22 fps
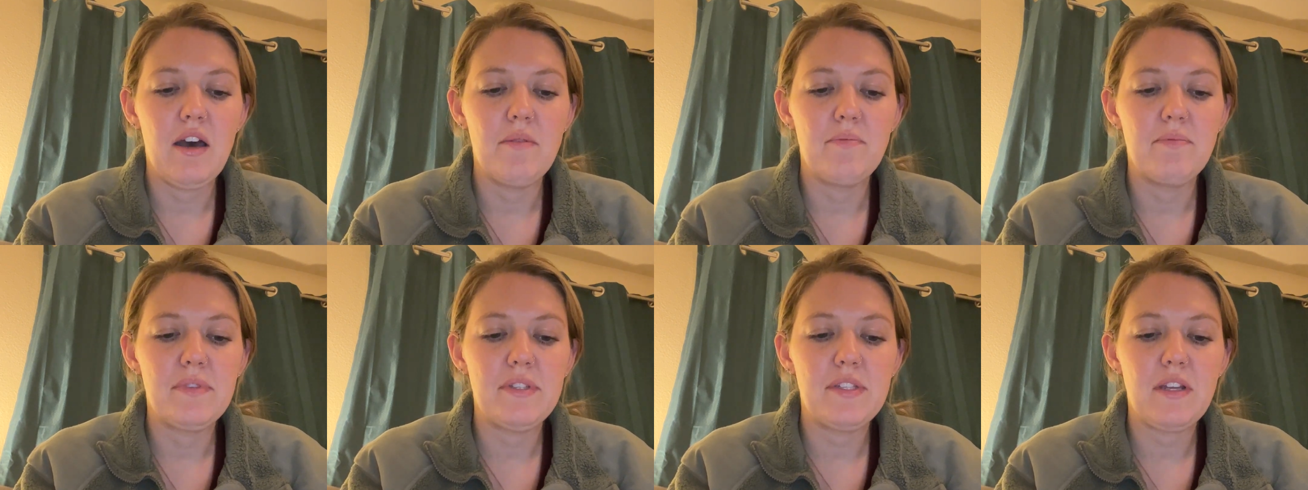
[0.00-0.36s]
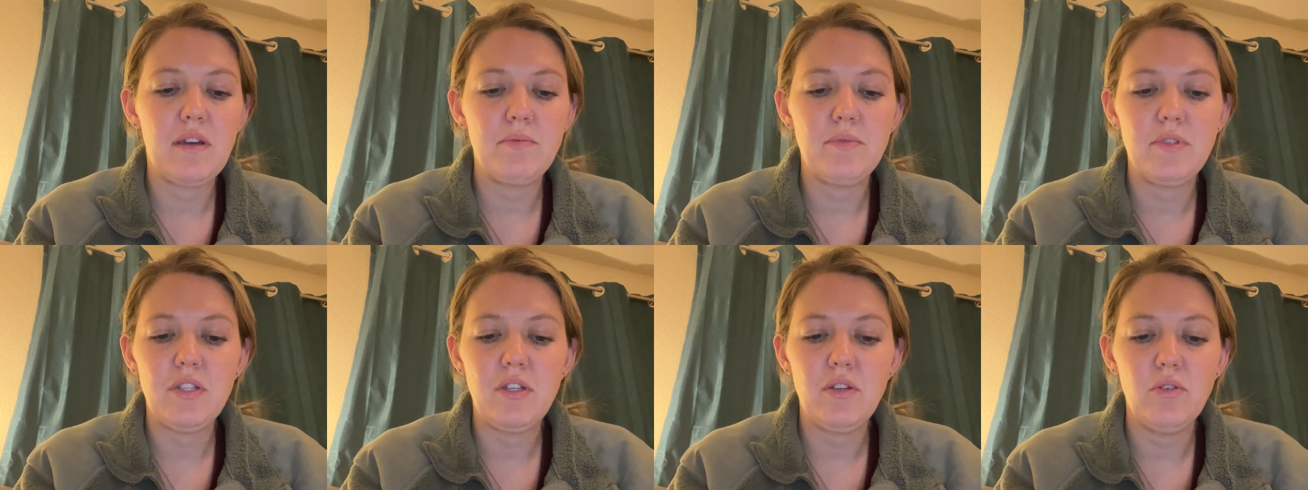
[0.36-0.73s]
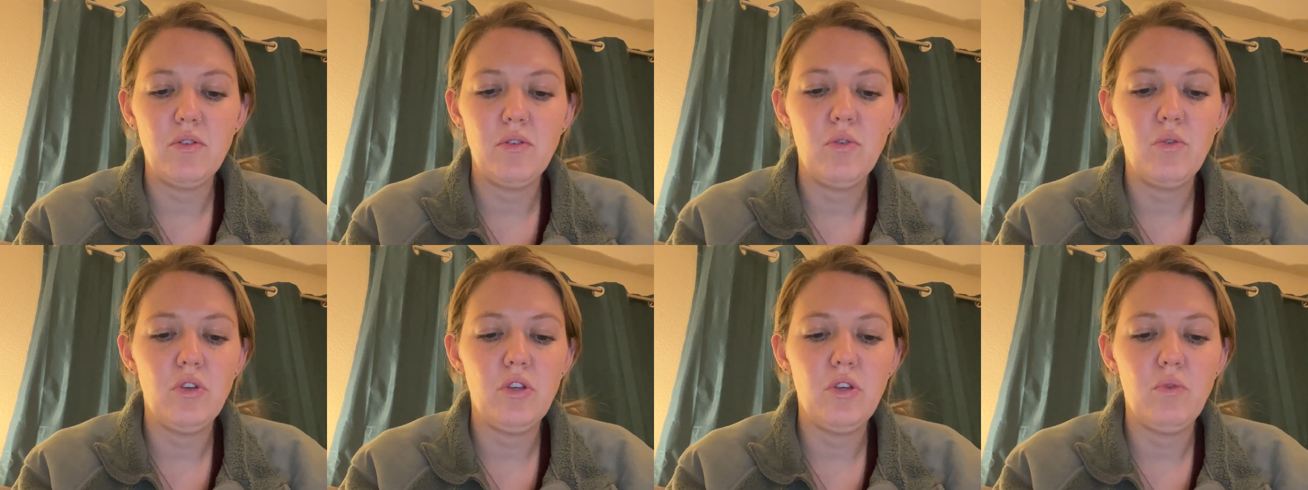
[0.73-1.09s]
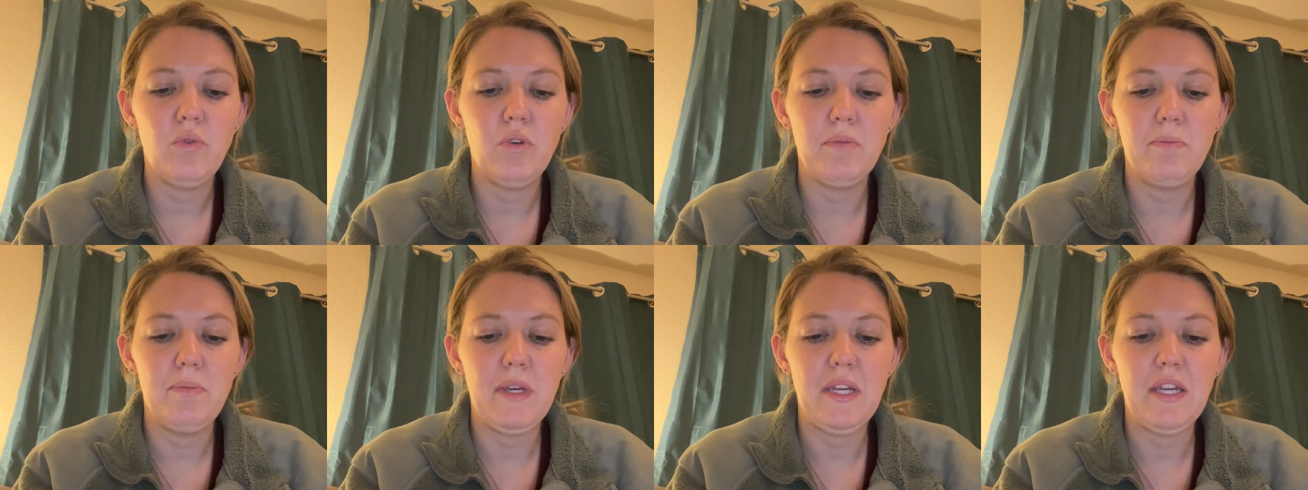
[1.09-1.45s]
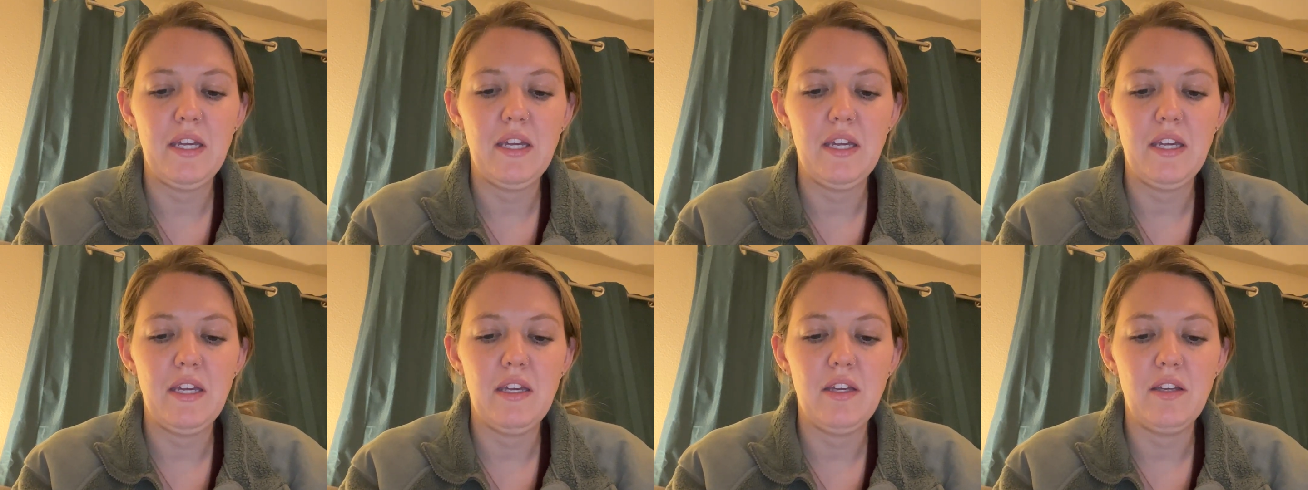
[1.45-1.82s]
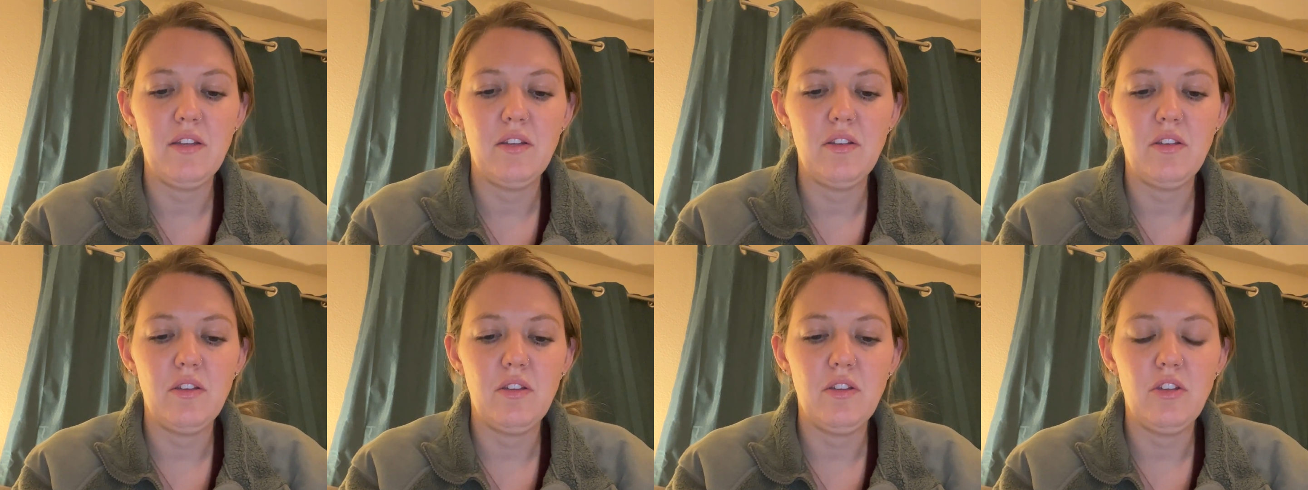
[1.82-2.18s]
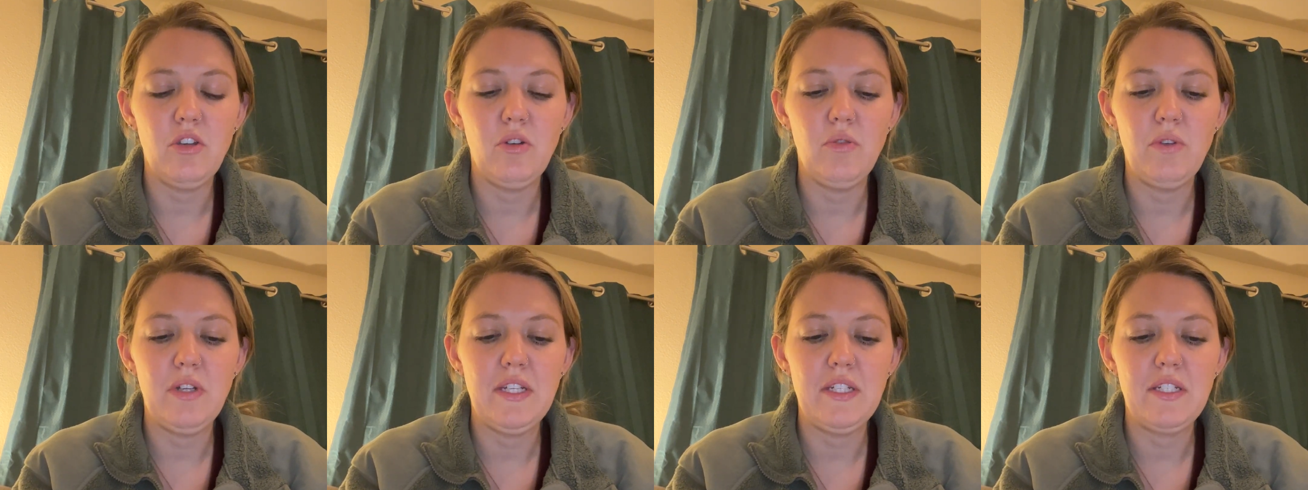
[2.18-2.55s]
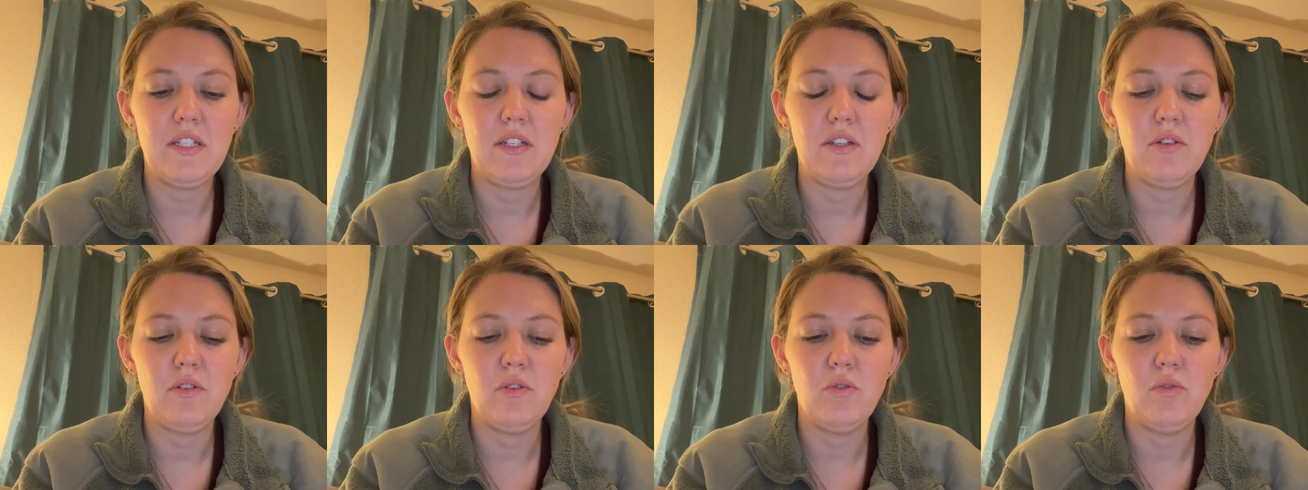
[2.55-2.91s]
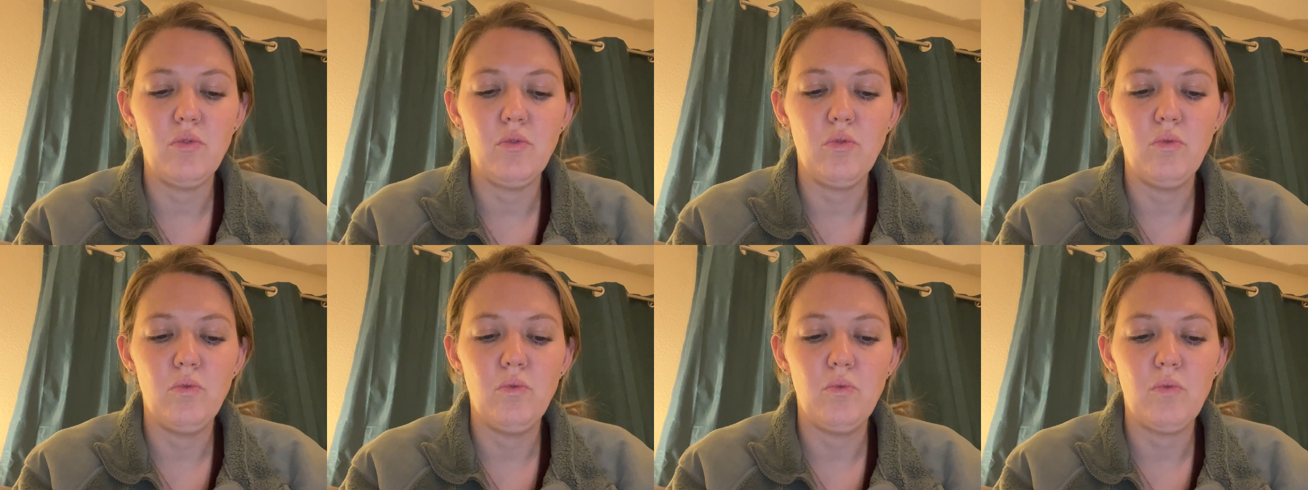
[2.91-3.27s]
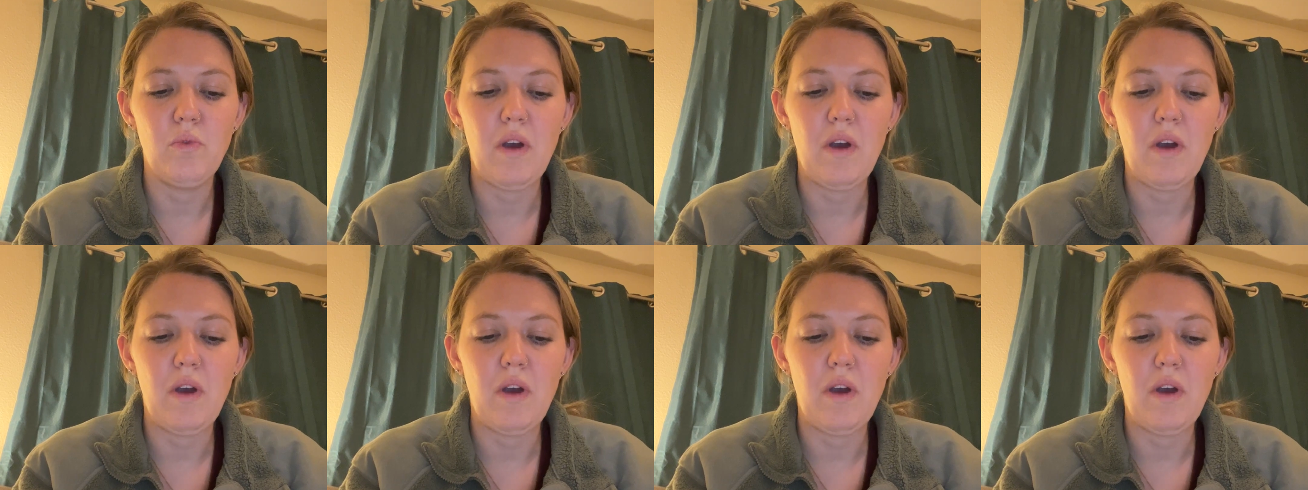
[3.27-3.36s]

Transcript: Step 2, you need to